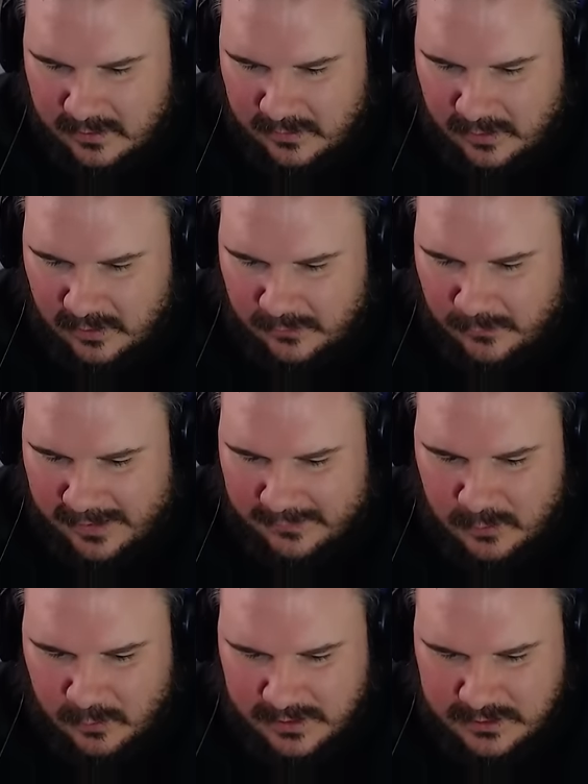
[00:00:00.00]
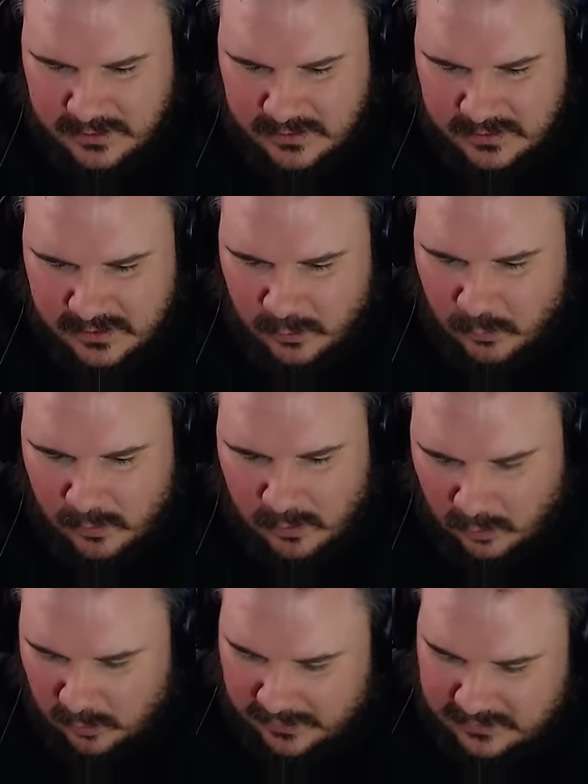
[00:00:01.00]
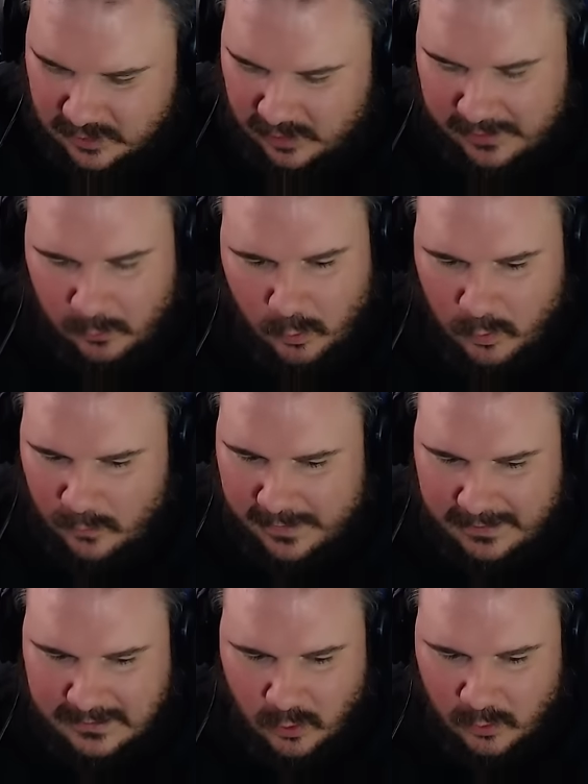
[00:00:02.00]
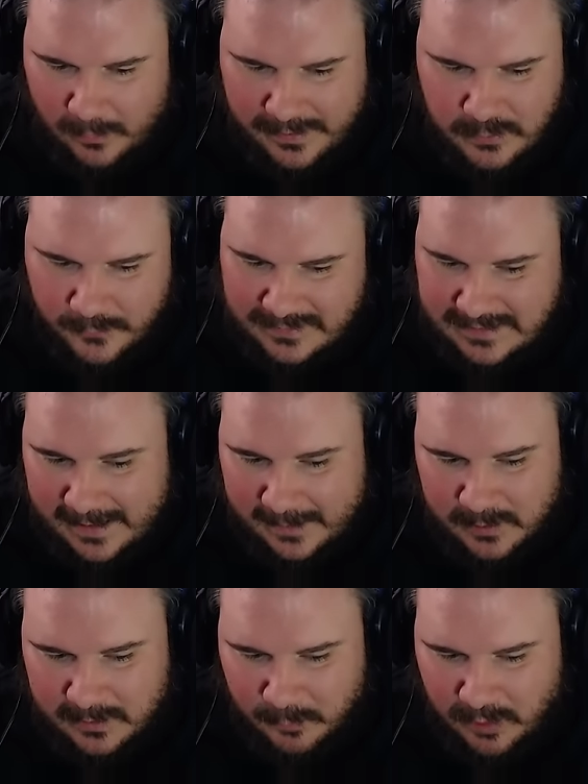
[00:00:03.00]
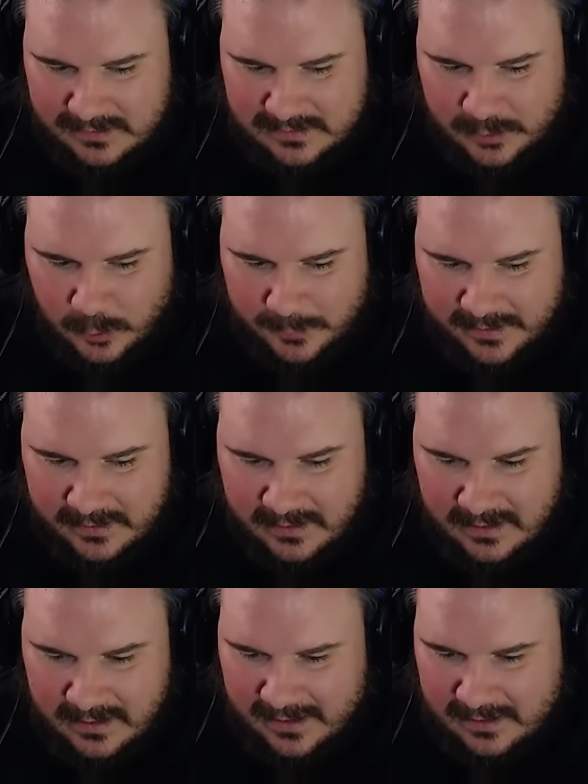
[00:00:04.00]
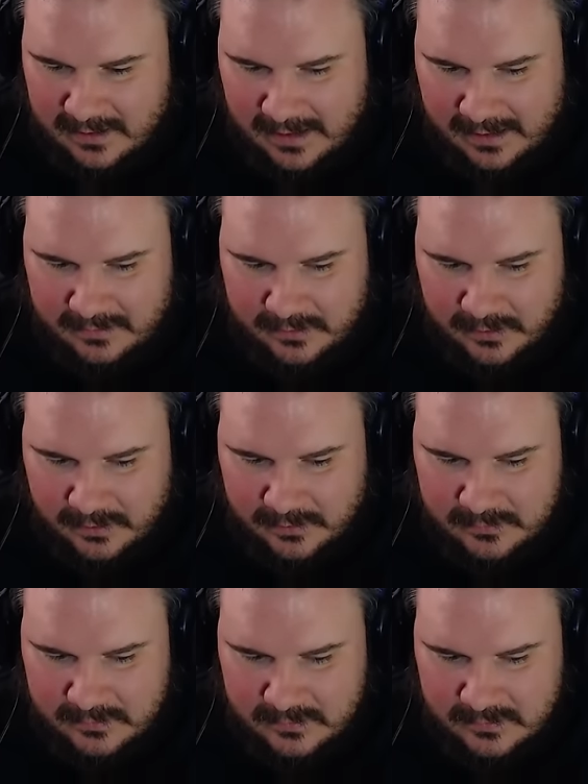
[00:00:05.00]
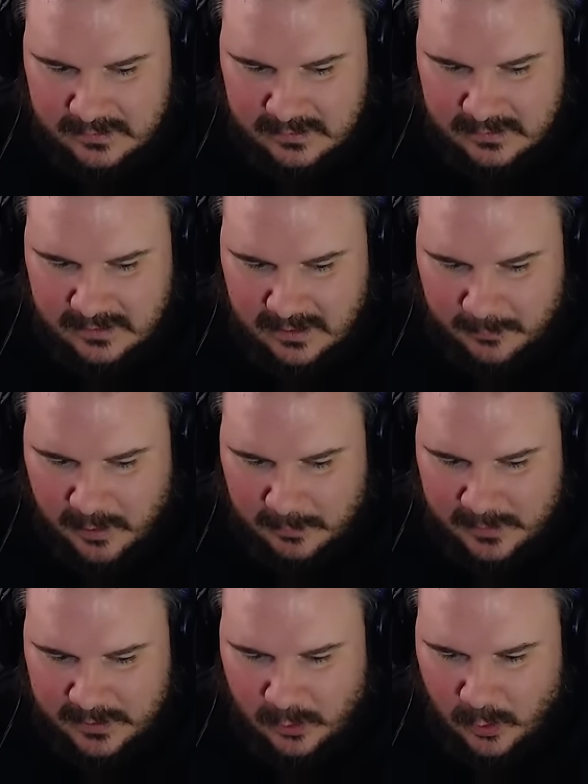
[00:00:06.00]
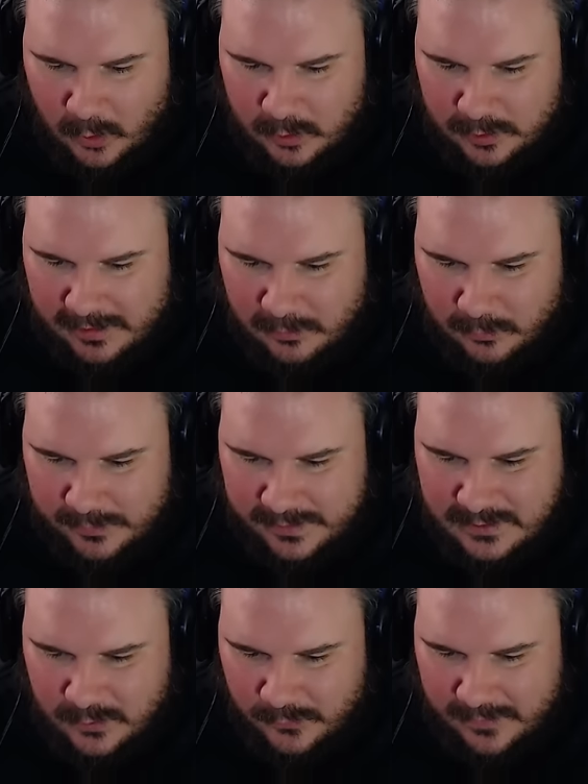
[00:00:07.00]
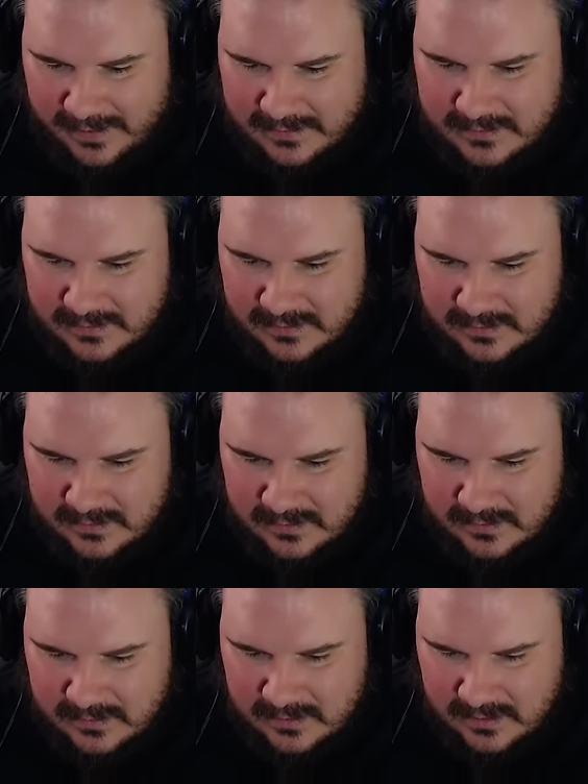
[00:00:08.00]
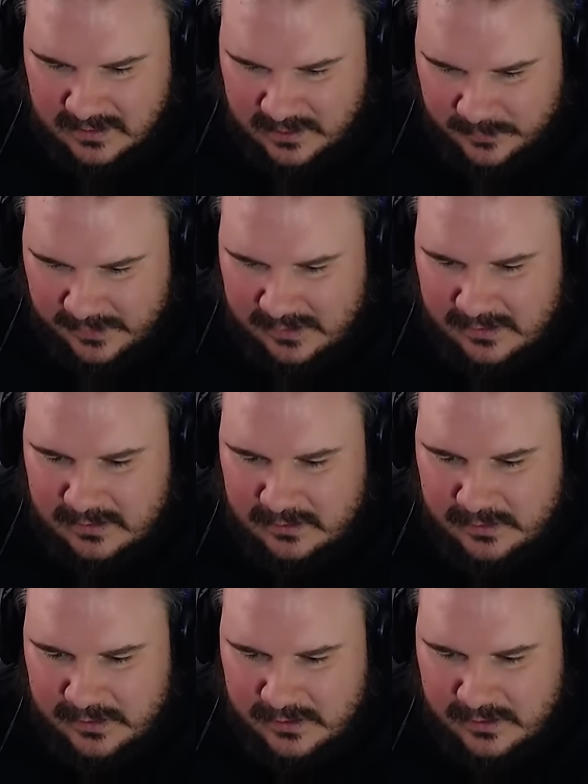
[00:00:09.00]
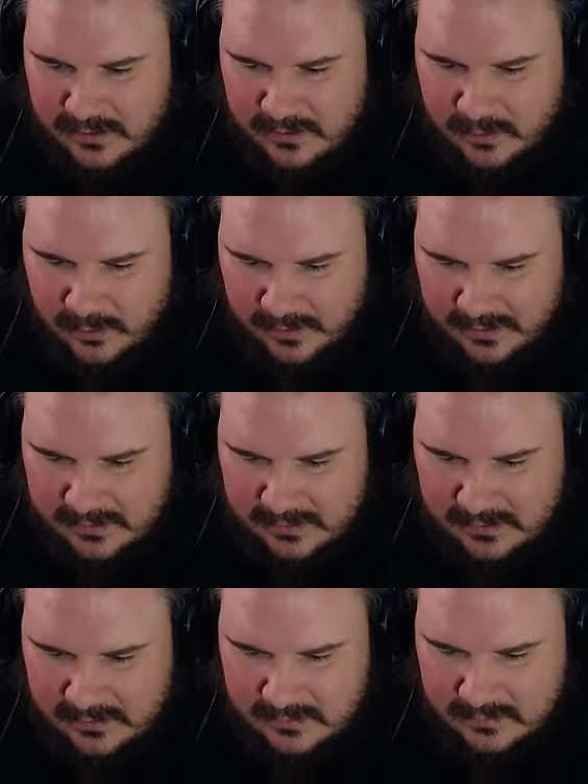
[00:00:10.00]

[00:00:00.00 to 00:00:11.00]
There are five questions. The hold on, sorry. Whoa, that's going way too fast. I'm gonna pause a little bit. I'm a little older. I don't read so fast. Speak Indonesian correctly.